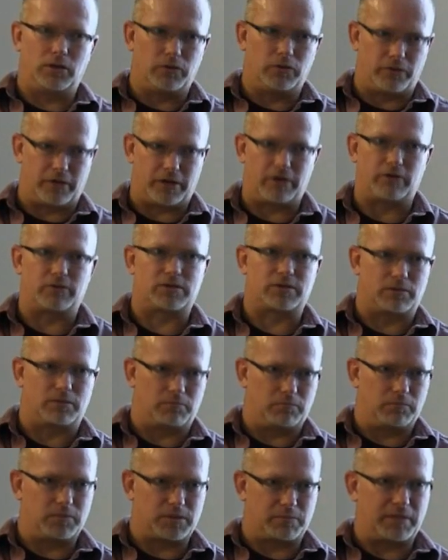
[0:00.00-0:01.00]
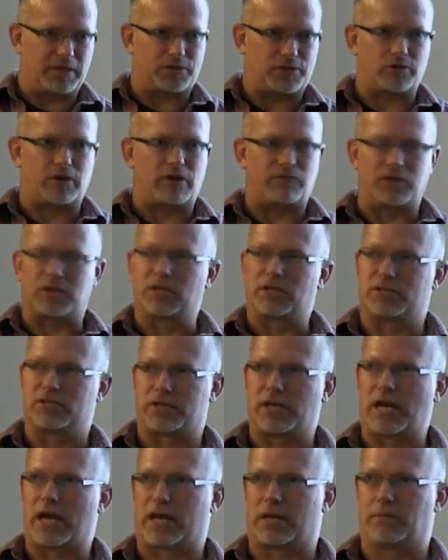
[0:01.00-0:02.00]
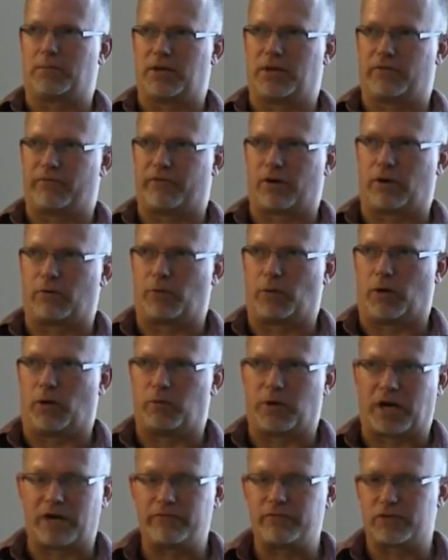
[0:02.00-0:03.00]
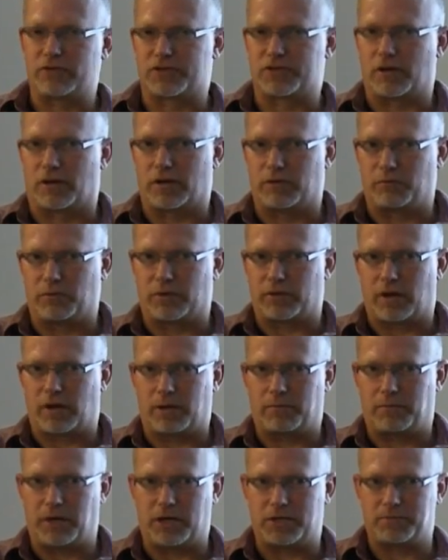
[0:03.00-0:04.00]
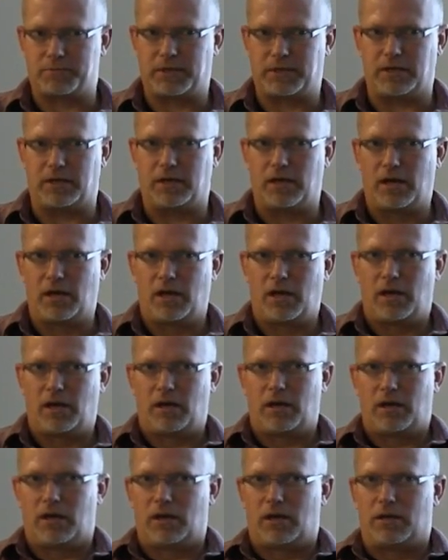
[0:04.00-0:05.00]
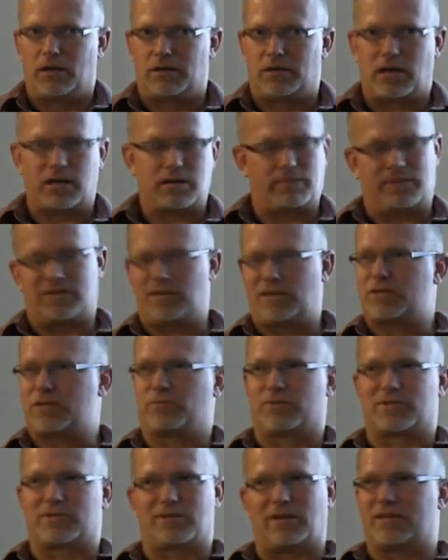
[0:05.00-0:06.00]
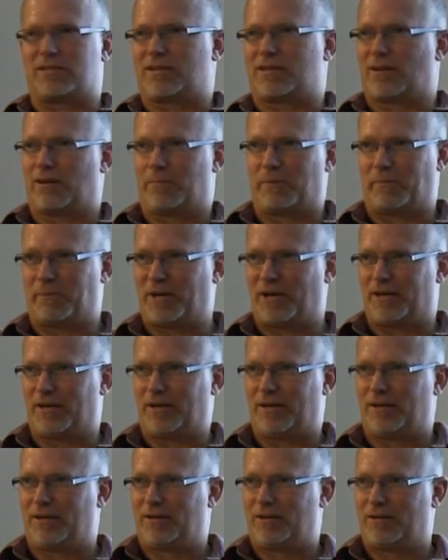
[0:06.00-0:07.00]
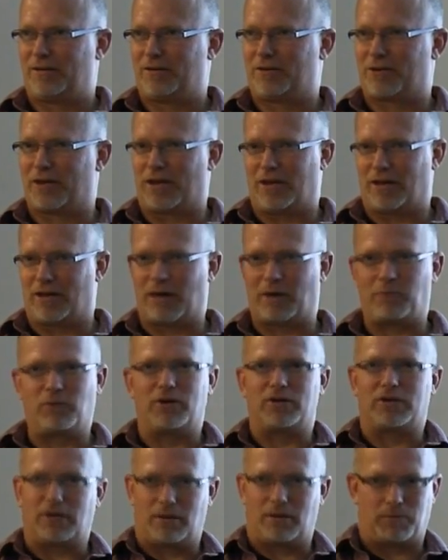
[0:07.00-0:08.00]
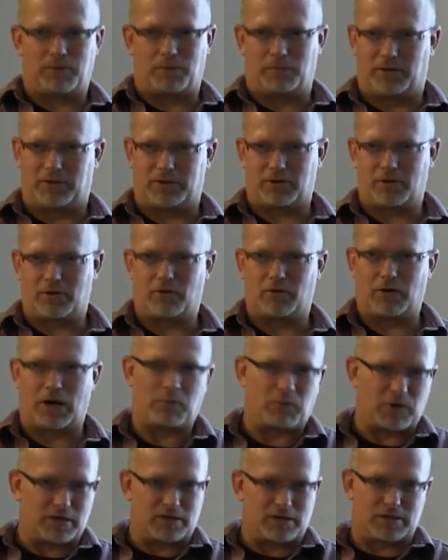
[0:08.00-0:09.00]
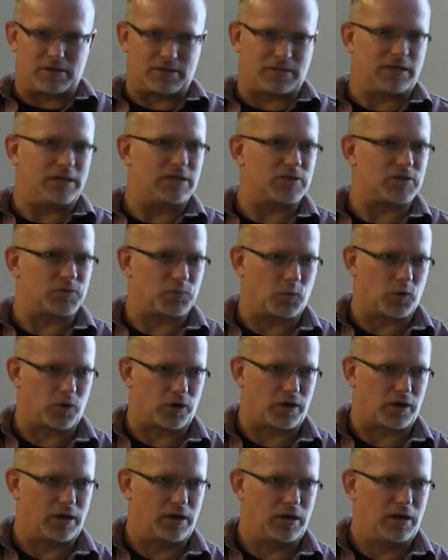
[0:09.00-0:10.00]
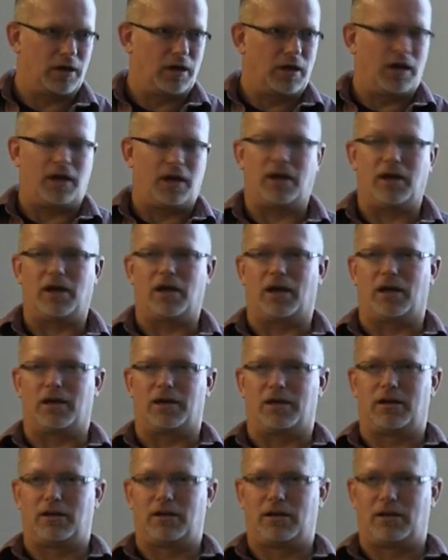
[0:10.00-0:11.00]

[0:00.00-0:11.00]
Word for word: there to, to make sure everything's documented very well. When I first started with CakePHP, documentation was the last thing on my mind. Okay, I wanted to implement the code. I wanted to see this work, and